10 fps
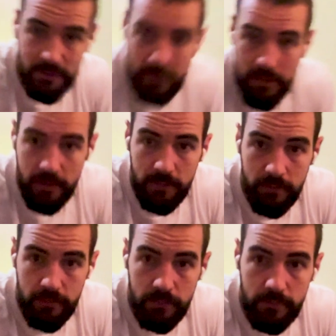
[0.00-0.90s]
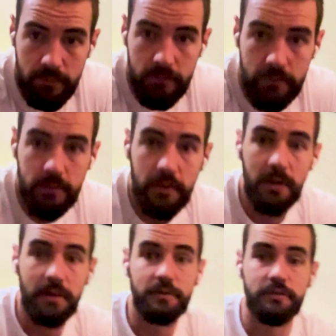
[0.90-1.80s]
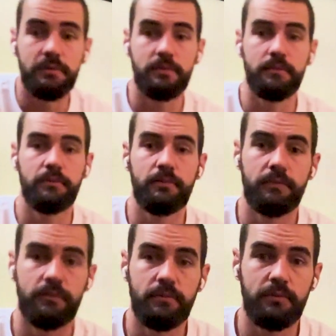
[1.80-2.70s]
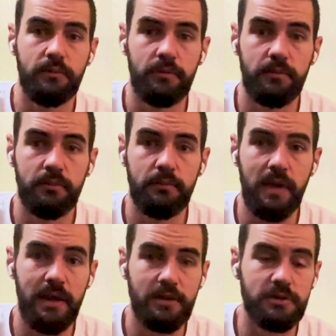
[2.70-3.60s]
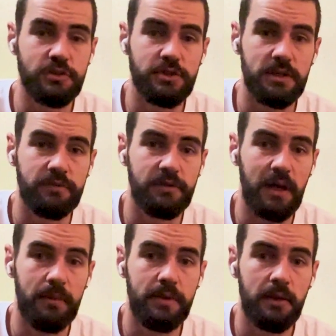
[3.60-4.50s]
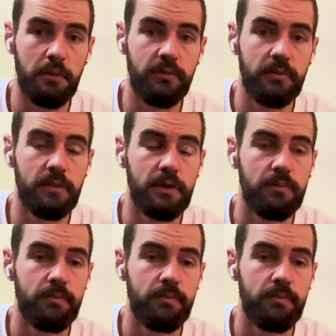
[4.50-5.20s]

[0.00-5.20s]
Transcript: say is major shifts are happening within me.